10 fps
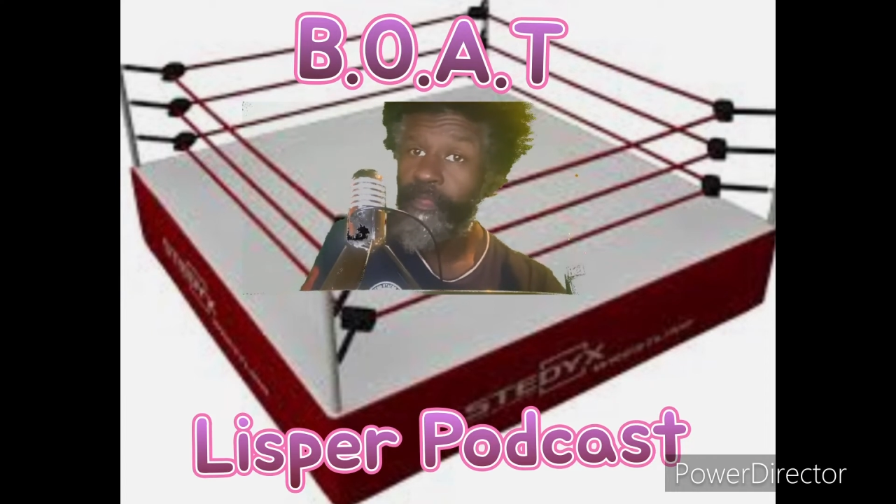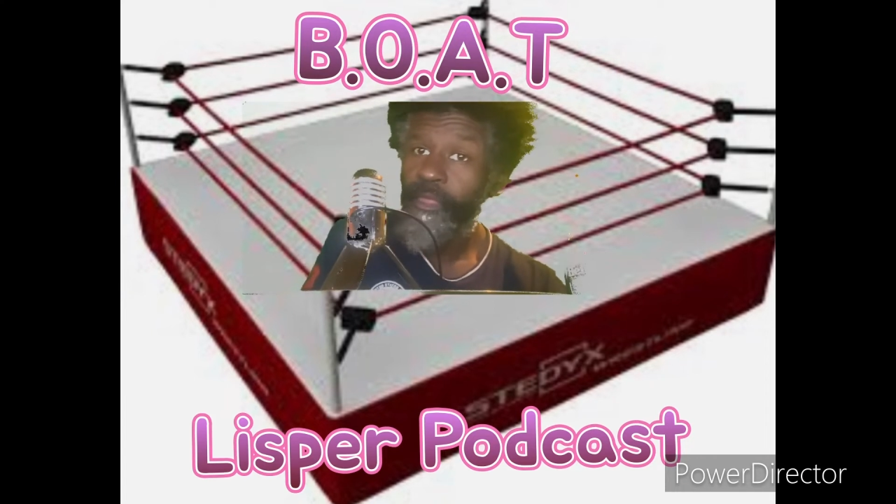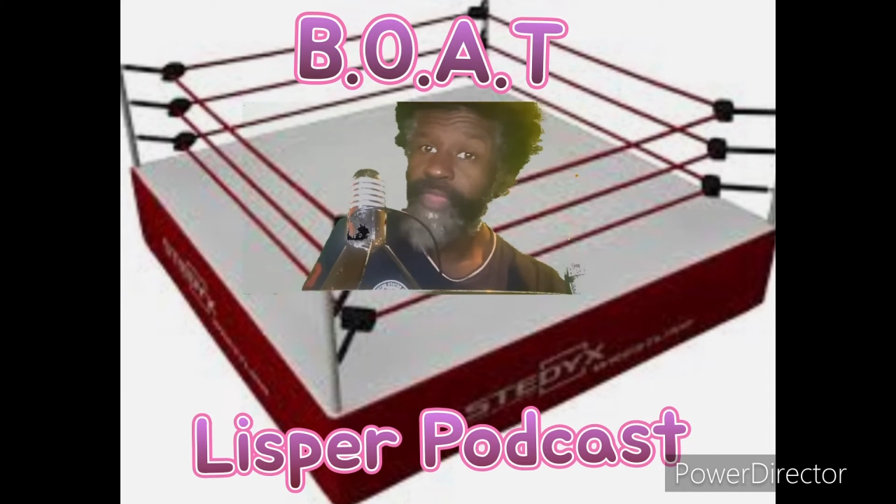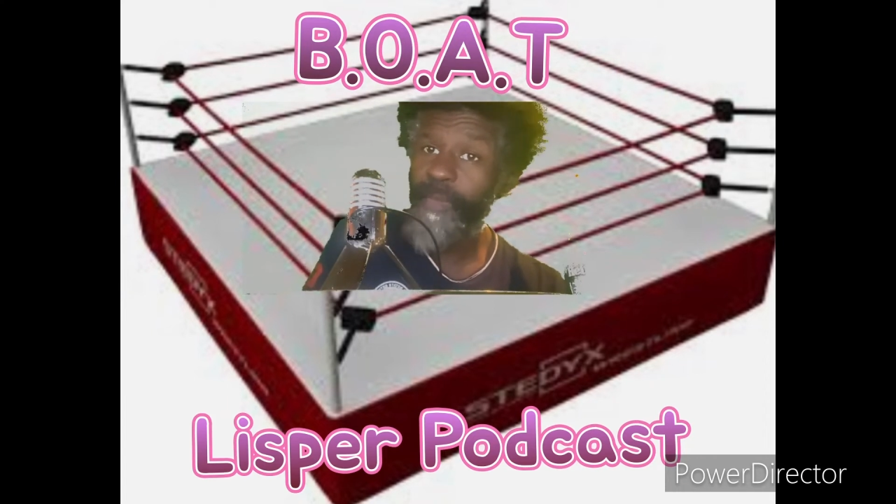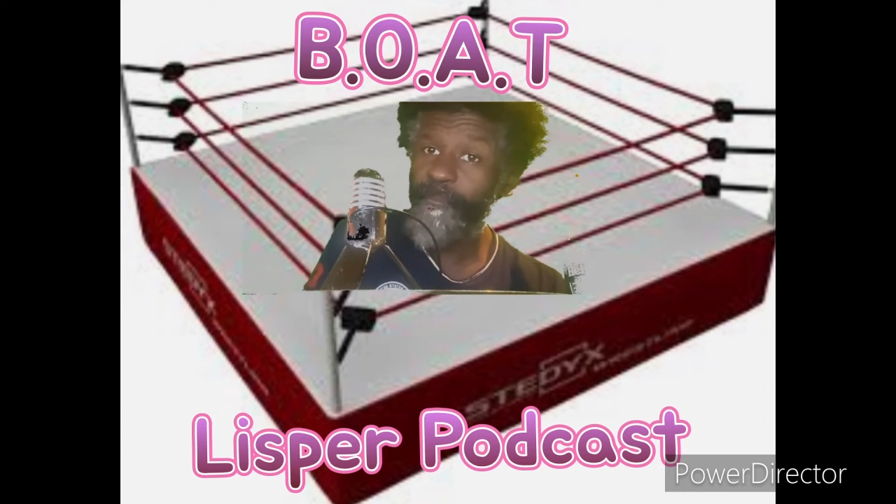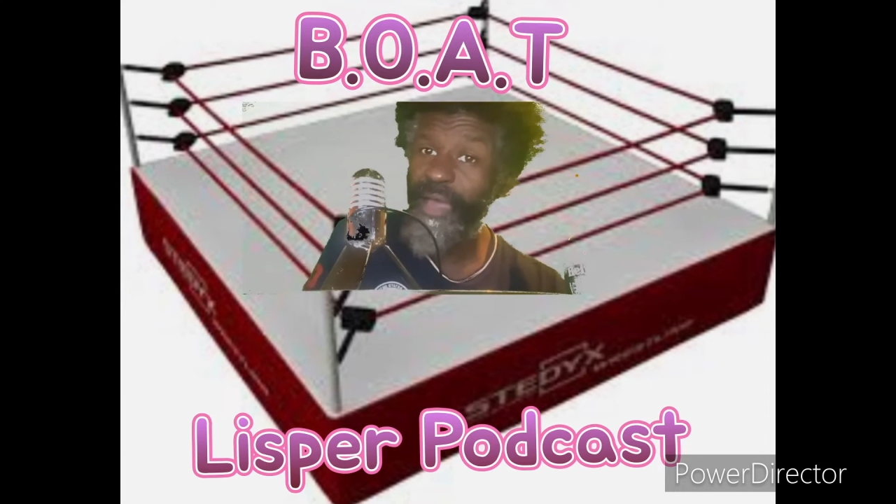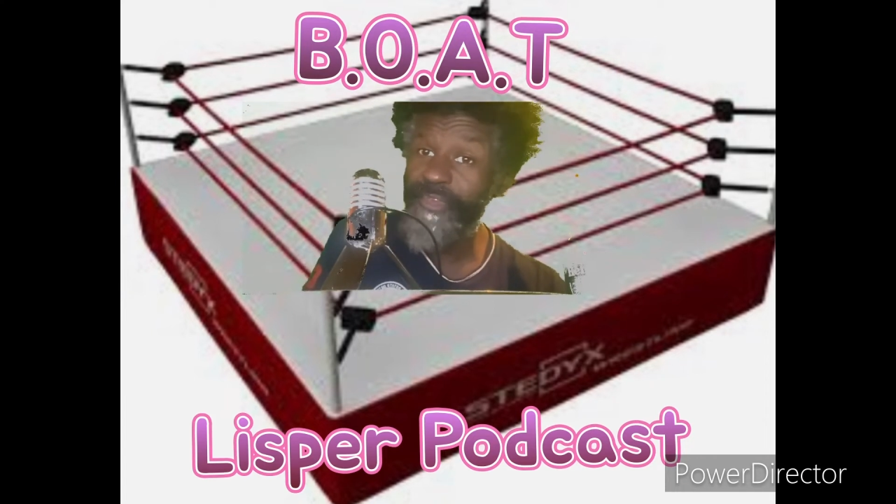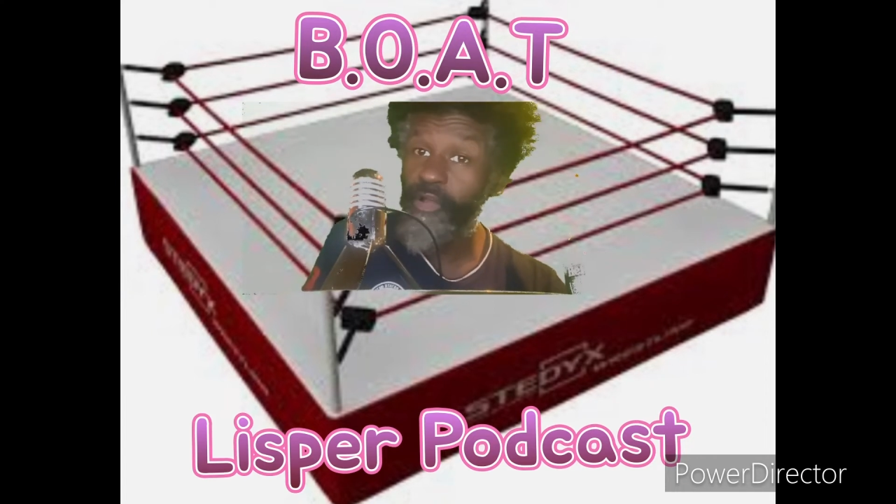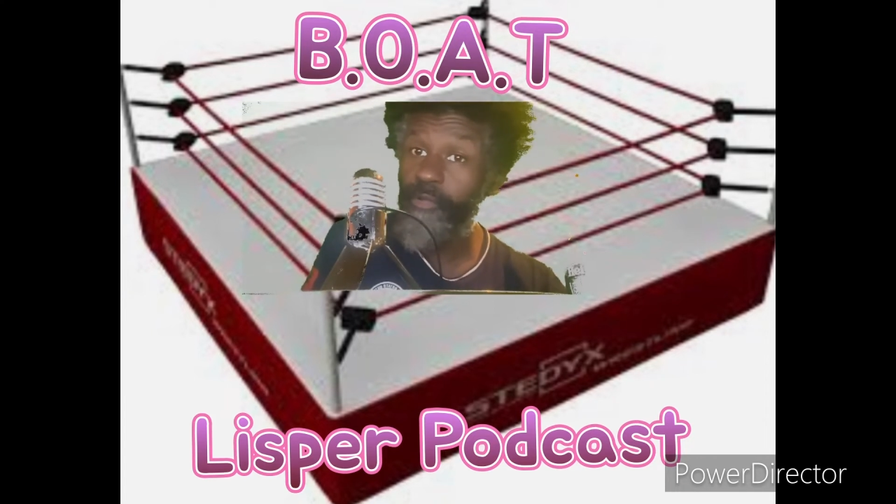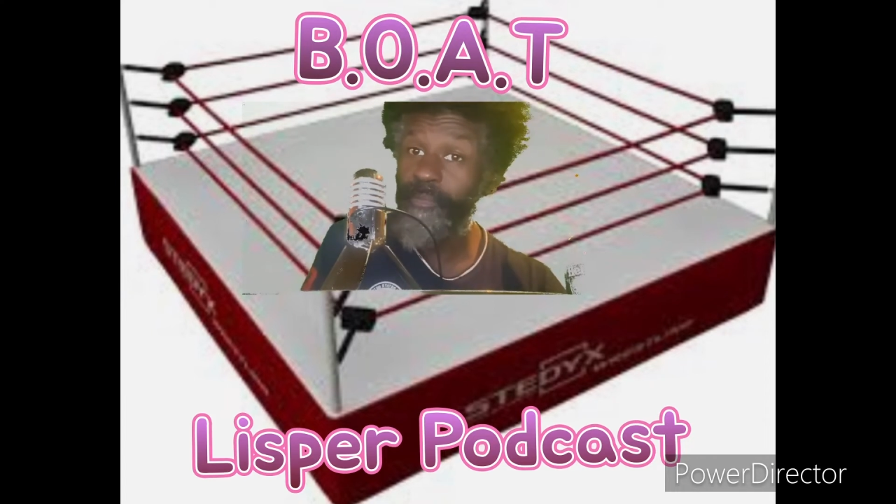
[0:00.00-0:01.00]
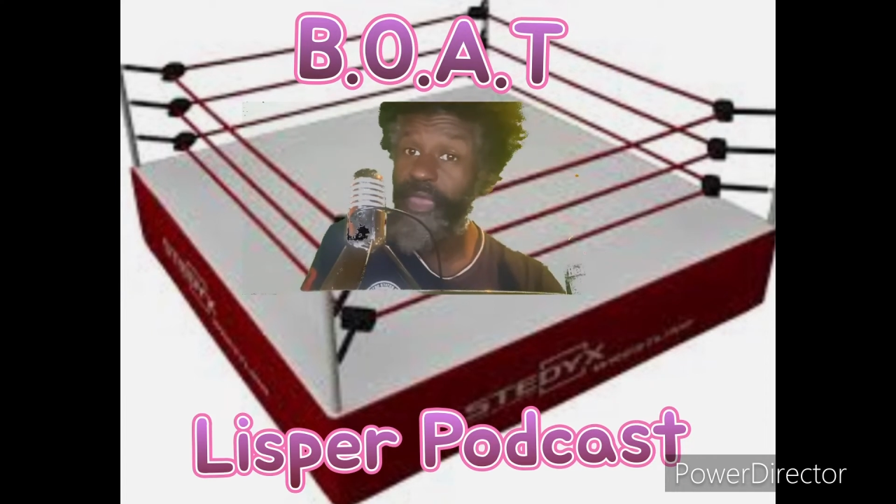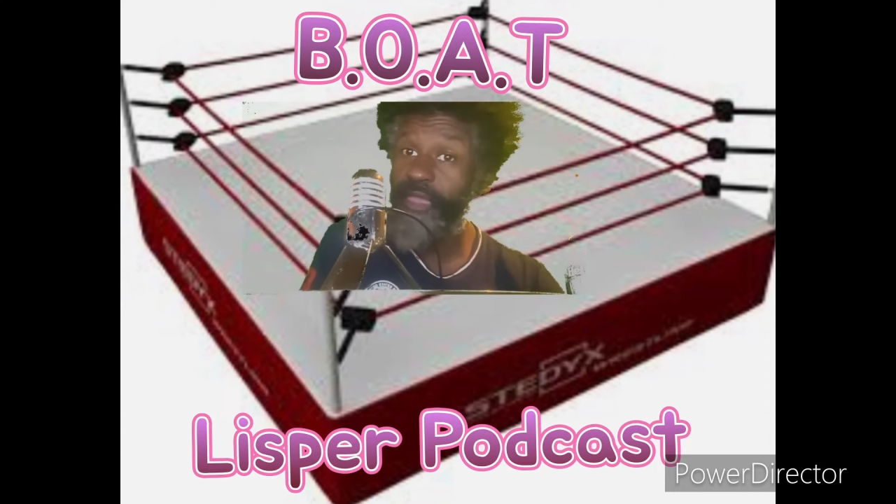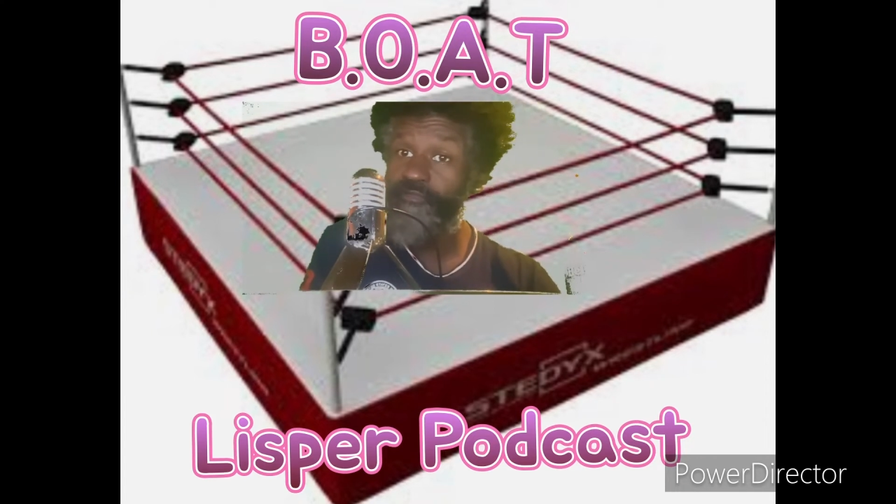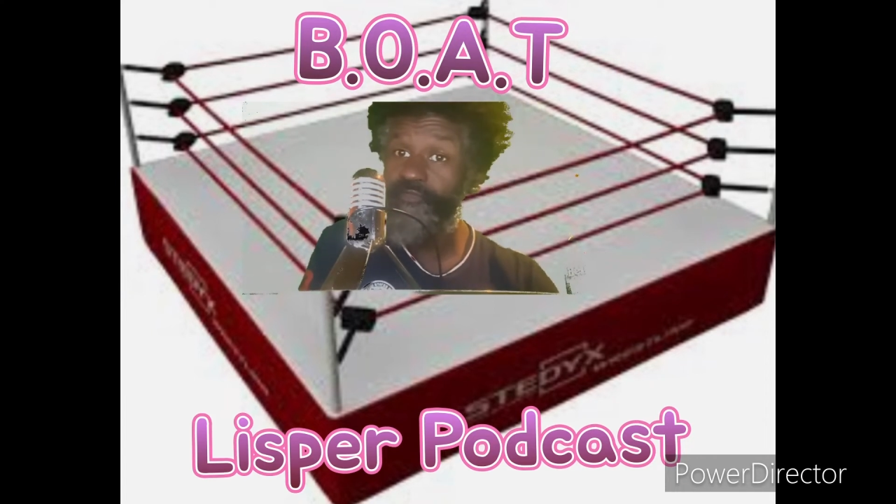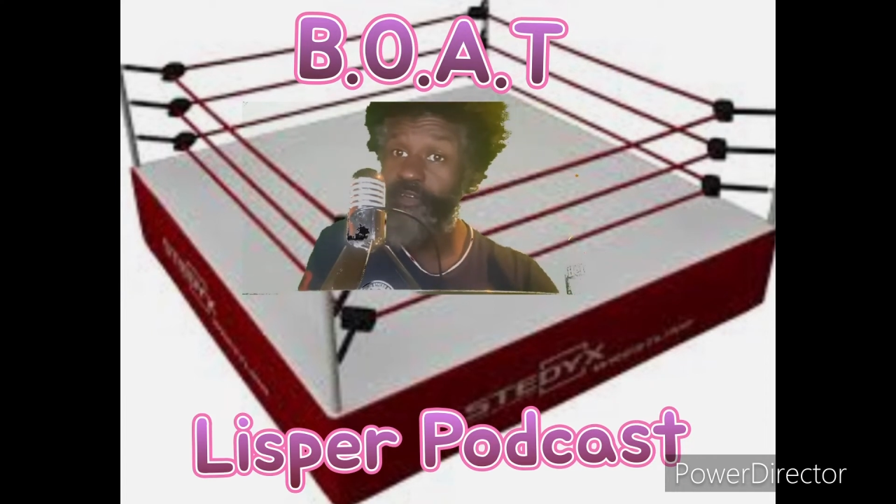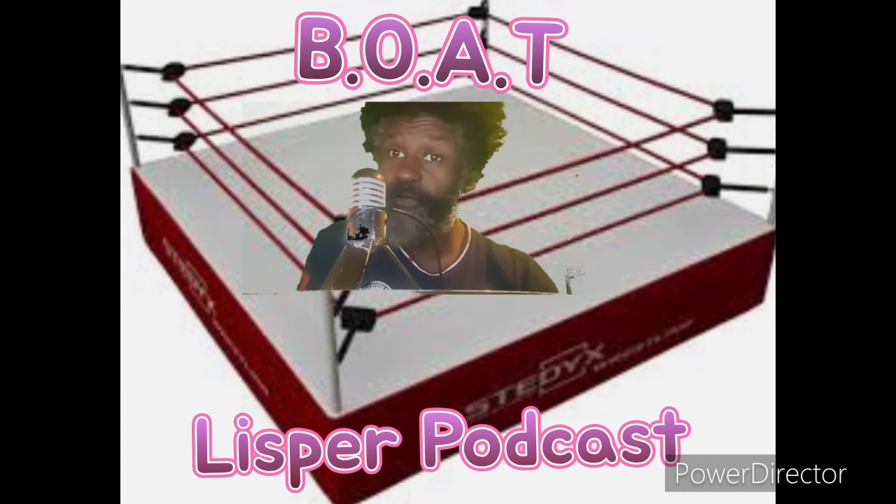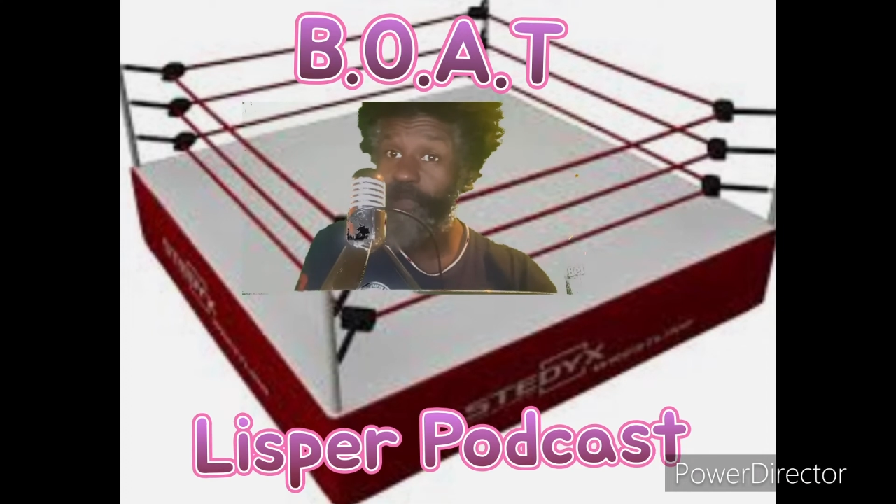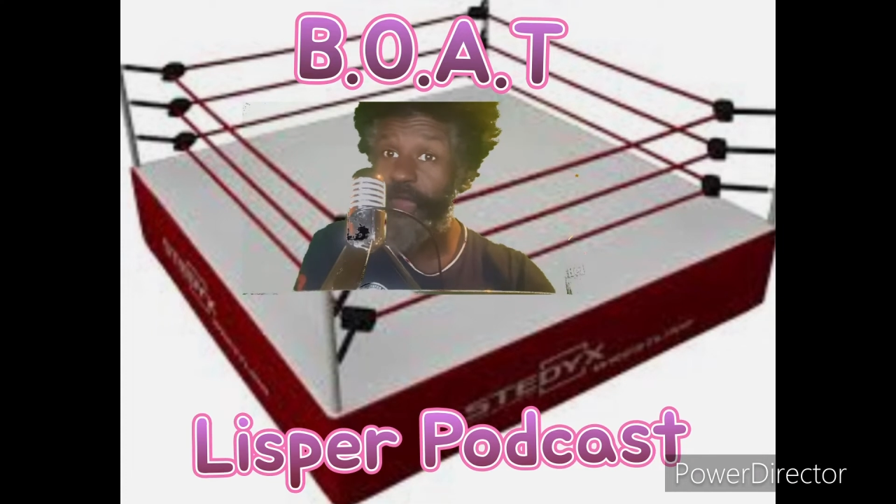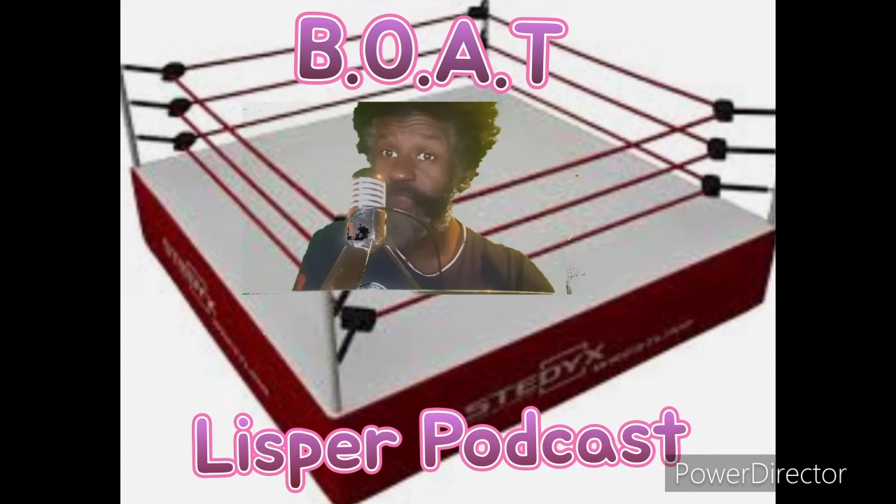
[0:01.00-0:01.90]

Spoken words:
that Macho Man's real last